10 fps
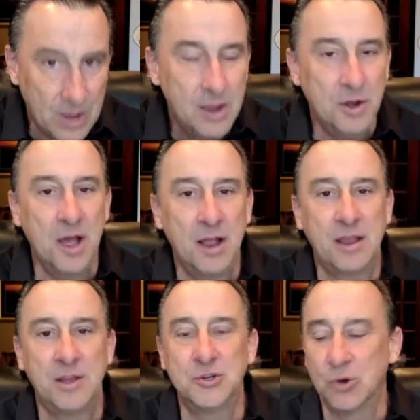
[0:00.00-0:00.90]
You're not
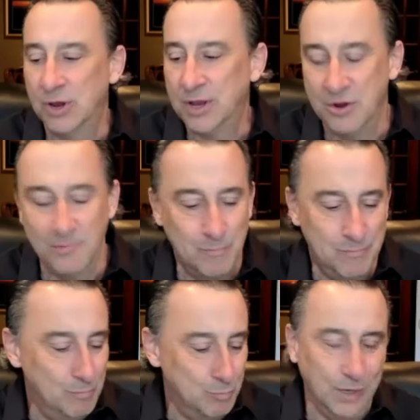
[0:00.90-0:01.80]
controlling your
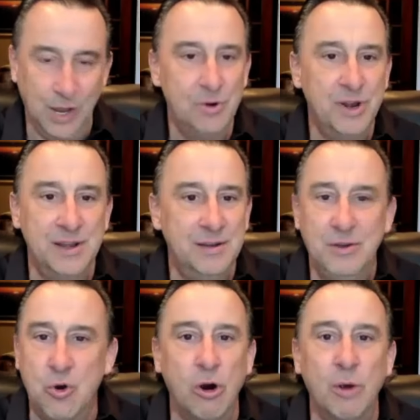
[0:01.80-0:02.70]
bloated
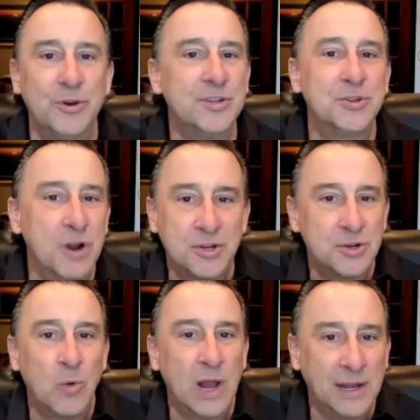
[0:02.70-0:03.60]
corporate
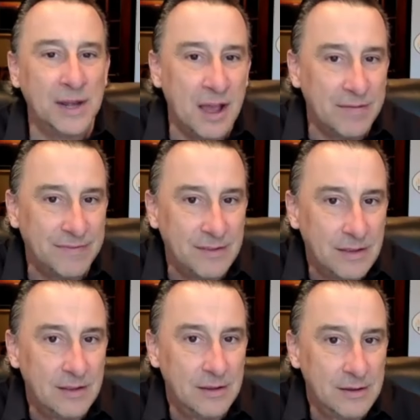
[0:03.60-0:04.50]
structure well enough,
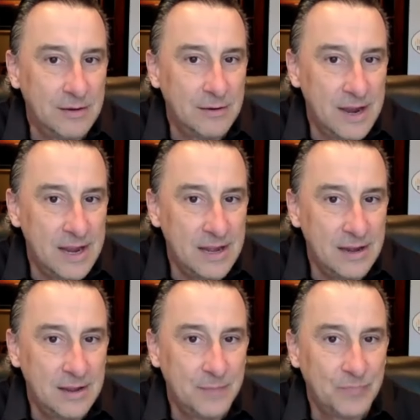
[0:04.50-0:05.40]
mm-hmm. right? Mm-hmm.
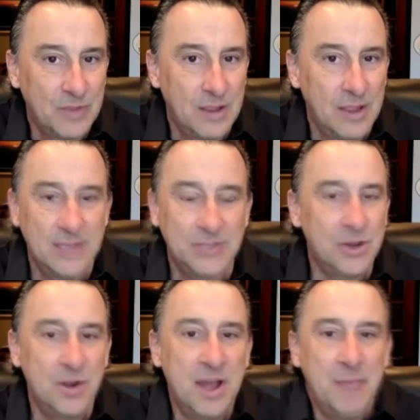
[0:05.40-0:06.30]
And so
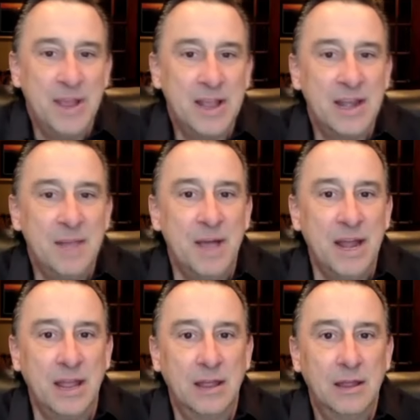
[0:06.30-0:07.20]
you're not making any
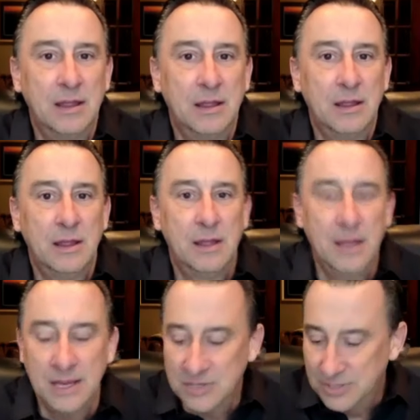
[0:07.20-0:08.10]
money.
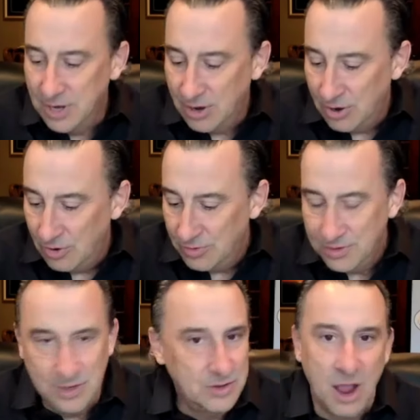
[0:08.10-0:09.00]
And so
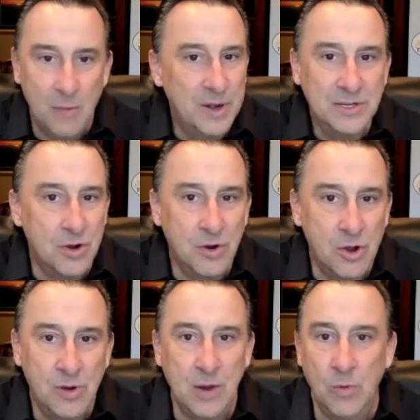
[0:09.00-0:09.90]
the companies don't
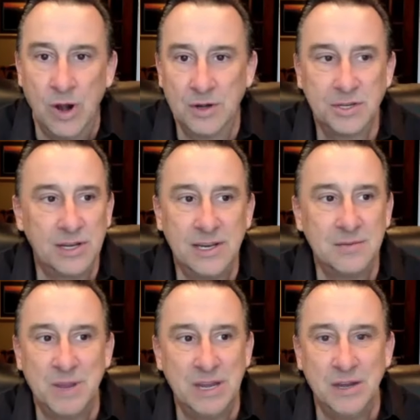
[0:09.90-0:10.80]
go anywhere. So it
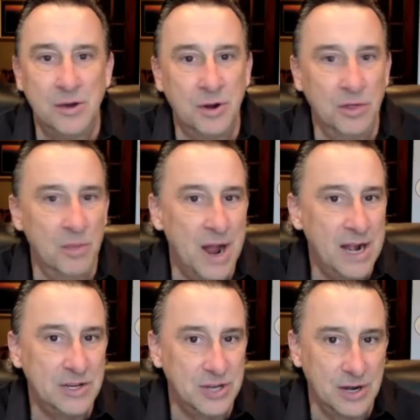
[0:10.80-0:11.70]
doesn't mean you don't own the
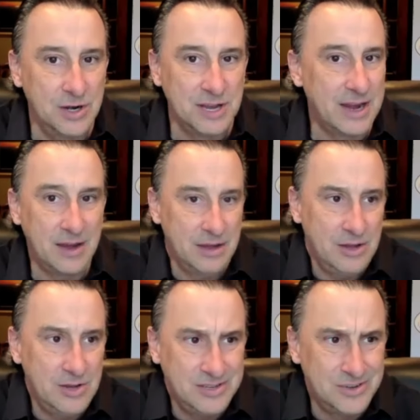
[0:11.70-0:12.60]
mining shares. Like
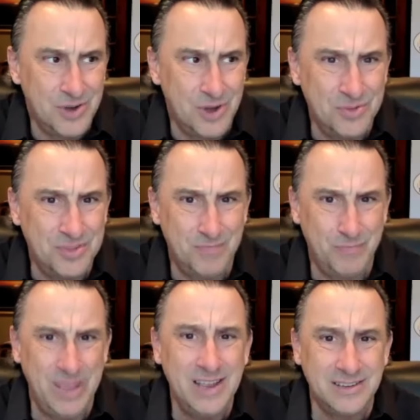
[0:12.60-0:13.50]
you just don't own
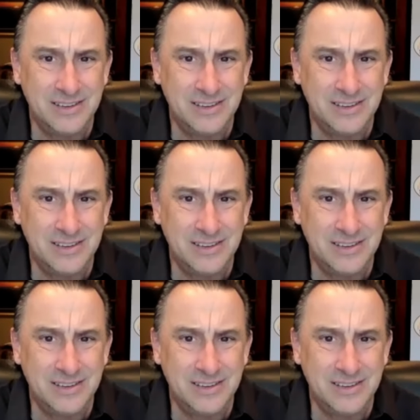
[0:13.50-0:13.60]
pig